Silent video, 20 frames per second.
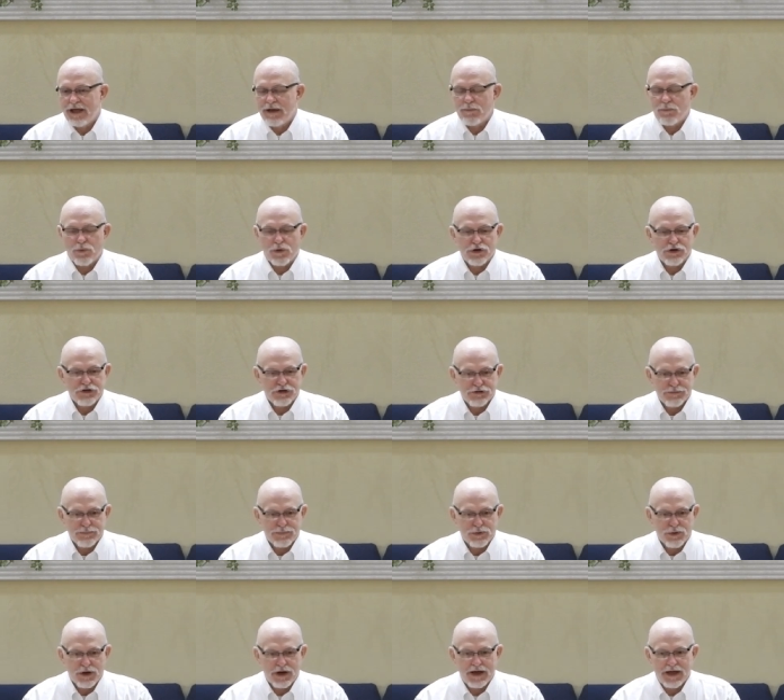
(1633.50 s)
And we're
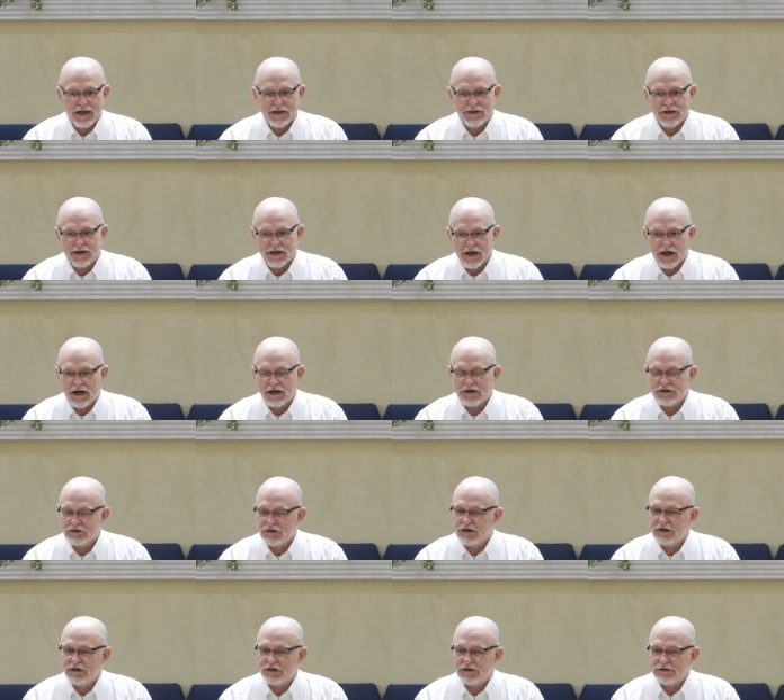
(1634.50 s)
just praying that God's
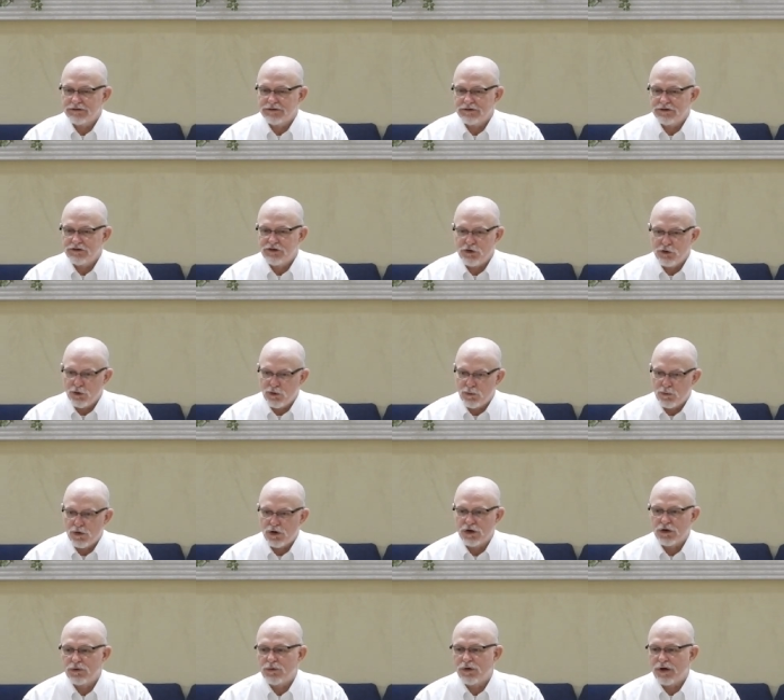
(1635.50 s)
going to do a
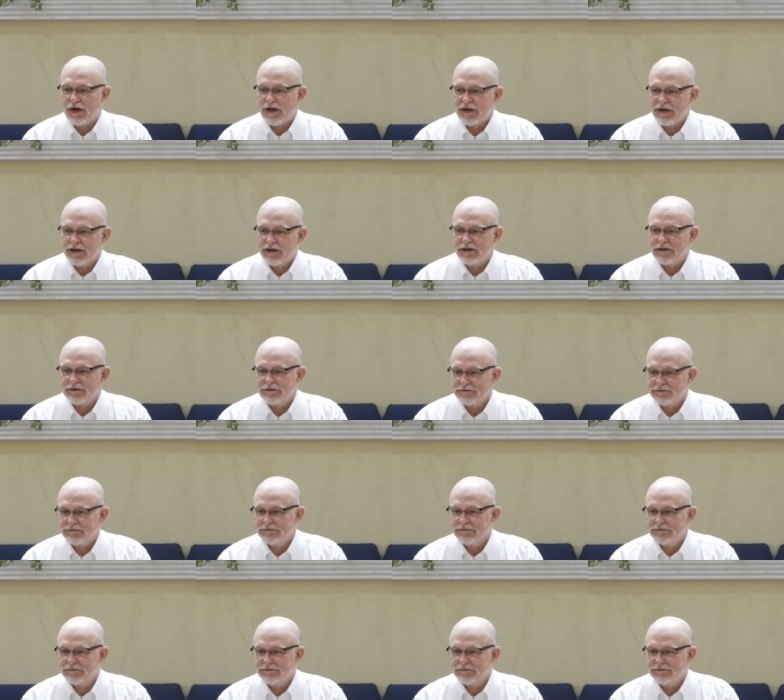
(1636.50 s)
work right here